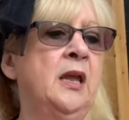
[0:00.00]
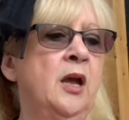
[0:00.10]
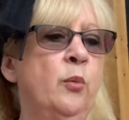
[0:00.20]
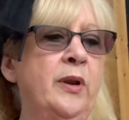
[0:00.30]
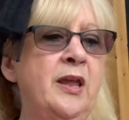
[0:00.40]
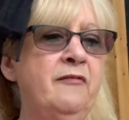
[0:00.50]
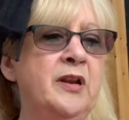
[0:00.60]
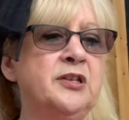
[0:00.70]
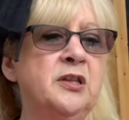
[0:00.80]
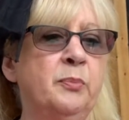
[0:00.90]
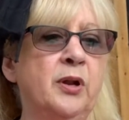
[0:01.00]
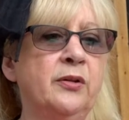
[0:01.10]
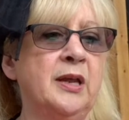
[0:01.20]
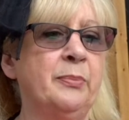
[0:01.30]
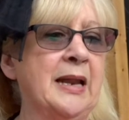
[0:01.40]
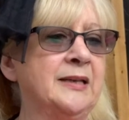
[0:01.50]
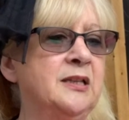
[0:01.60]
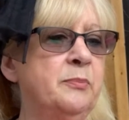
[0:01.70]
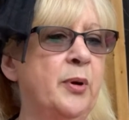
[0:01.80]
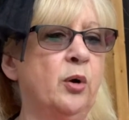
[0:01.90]
When they reached the plot, they planted
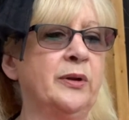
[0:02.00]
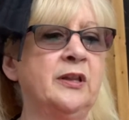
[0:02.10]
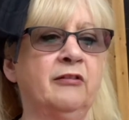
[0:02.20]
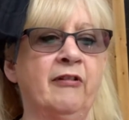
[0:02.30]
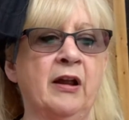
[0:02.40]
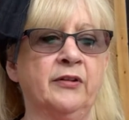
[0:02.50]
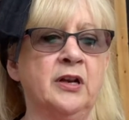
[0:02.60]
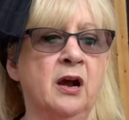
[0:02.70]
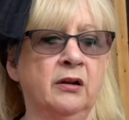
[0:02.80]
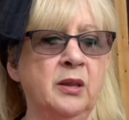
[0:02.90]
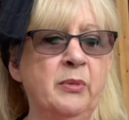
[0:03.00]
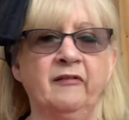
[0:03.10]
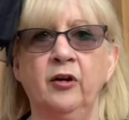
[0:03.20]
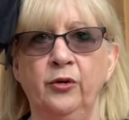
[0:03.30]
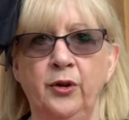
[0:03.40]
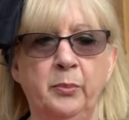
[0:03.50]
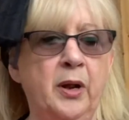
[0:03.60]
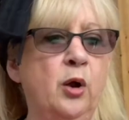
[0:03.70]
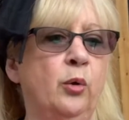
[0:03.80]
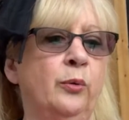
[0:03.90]
the pole in the ground and hung the mirror on the
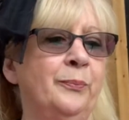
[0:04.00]
pole.